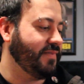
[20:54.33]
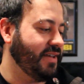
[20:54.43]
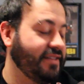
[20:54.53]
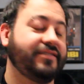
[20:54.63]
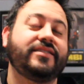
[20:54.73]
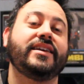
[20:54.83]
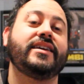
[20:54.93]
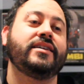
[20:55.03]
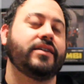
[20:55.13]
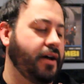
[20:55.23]
it's
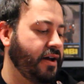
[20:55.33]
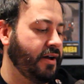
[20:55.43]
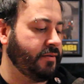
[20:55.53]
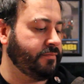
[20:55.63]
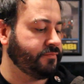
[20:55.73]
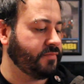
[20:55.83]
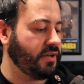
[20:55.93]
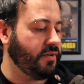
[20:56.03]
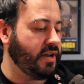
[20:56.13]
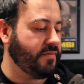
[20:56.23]
C,
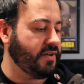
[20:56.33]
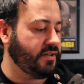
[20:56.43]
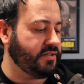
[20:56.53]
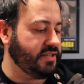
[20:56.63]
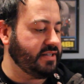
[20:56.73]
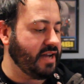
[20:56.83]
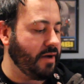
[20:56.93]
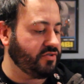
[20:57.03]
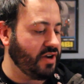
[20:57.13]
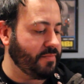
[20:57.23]
we'd have a C
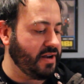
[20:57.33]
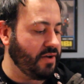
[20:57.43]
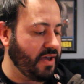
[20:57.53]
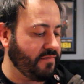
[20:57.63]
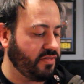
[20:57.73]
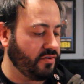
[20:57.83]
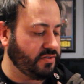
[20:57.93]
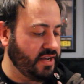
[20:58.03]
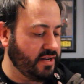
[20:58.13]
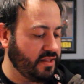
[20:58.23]
dominant triad, but now we have a
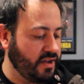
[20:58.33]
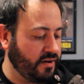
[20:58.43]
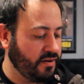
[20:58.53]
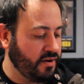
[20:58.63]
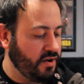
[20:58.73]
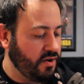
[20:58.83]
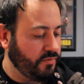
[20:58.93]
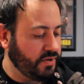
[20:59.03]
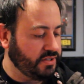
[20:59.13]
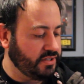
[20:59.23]
13 in there,
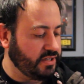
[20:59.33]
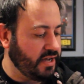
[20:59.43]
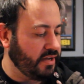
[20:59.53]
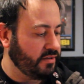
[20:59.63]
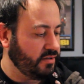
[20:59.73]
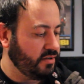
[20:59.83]
which is this.